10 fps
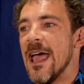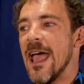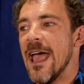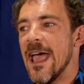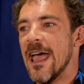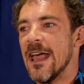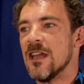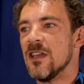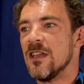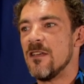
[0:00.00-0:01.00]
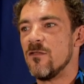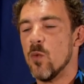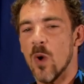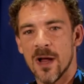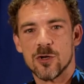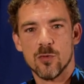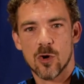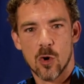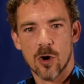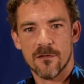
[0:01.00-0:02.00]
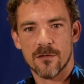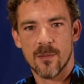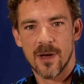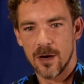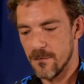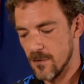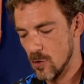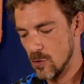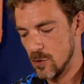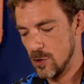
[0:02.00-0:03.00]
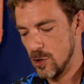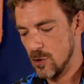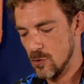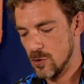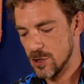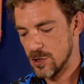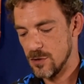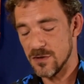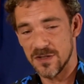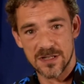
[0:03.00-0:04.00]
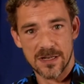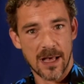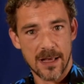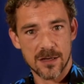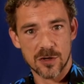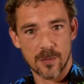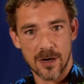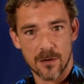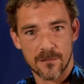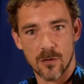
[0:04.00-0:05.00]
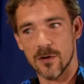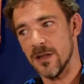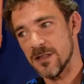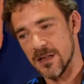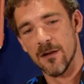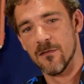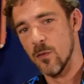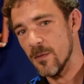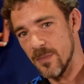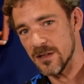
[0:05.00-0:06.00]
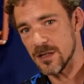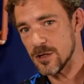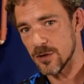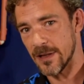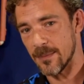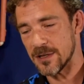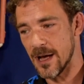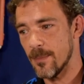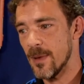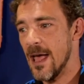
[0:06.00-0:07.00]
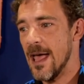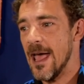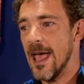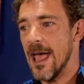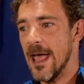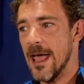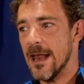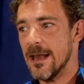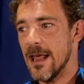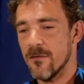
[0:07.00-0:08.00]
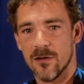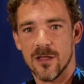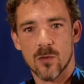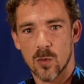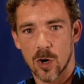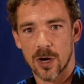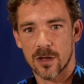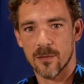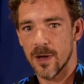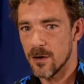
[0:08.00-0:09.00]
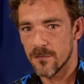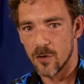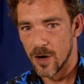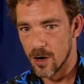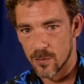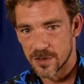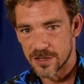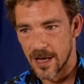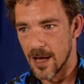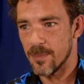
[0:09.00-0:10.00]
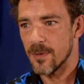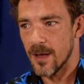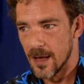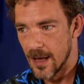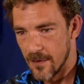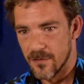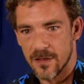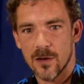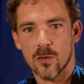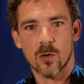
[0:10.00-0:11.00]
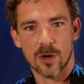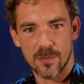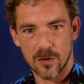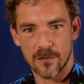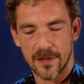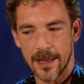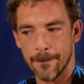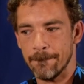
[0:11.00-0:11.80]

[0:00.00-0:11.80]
And if you want to record from the microphone, you just use this guy as your microphone instead of the one built into your laptop, and everything will work. The microphone error will stop, everything will work beautifully.